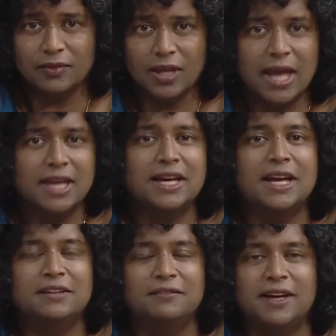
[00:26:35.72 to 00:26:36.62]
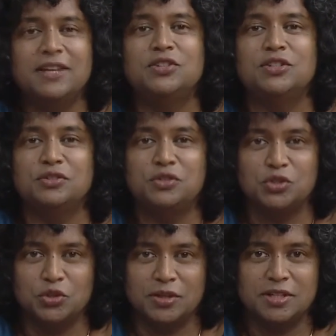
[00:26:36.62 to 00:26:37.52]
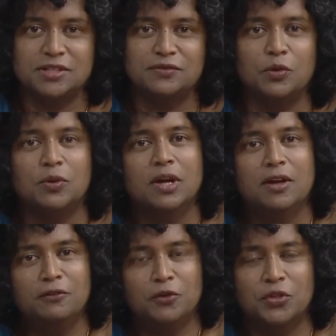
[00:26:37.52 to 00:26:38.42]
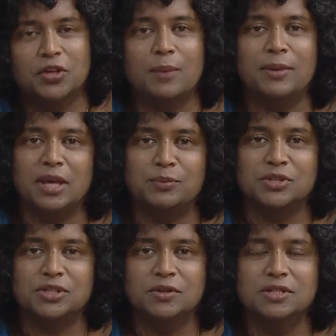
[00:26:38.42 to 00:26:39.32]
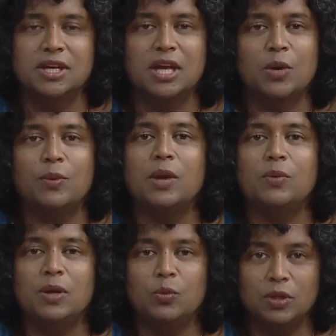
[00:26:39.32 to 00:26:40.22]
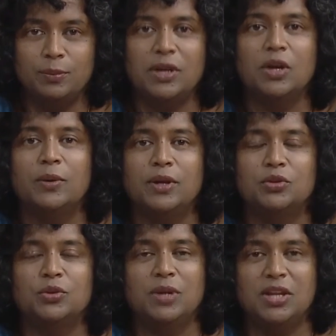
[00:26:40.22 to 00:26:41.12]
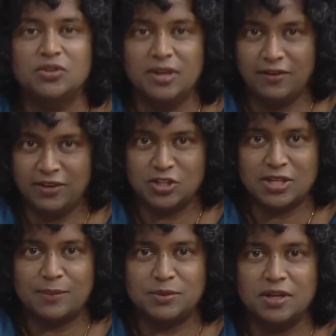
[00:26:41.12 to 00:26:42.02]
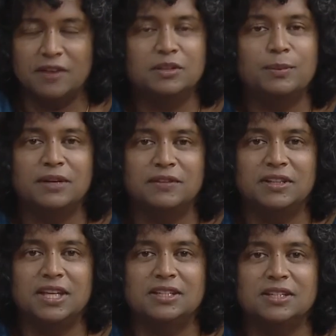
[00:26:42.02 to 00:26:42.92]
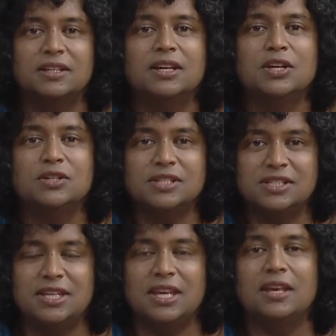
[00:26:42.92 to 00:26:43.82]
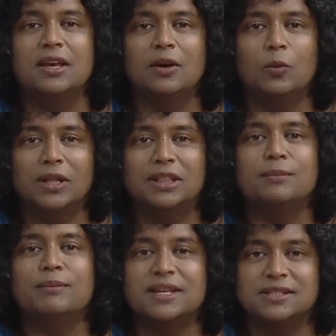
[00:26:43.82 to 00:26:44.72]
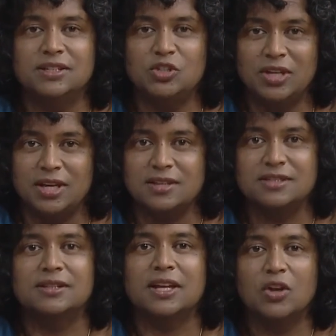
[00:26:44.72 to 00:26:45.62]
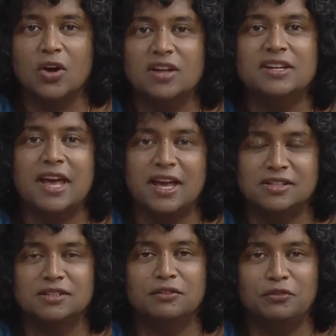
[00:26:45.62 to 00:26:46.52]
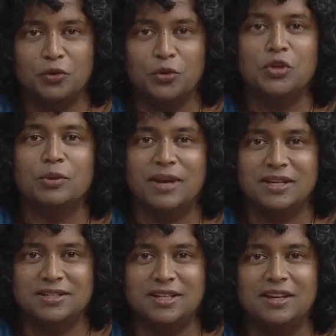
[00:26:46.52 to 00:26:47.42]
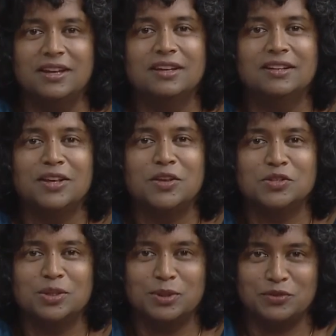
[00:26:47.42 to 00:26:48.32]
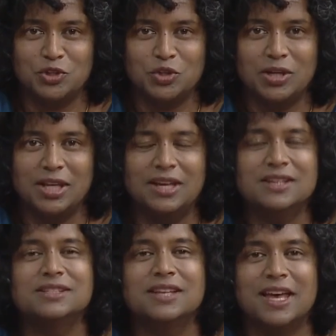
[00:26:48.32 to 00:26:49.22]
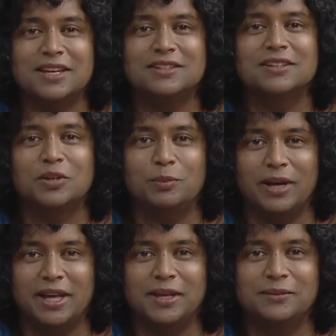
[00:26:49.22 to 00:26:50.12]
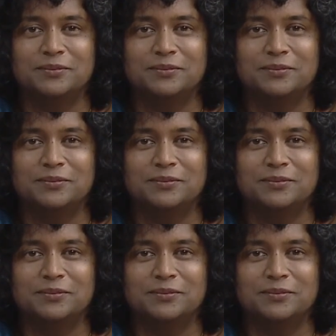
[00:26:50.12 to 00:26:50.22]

and I invite you to join us for forthcoming episodes where we will be going through each and every chapter of the Bhagavad Gita to see what the message is that God has for humanity. Thank you so much for joining us, and goodbye.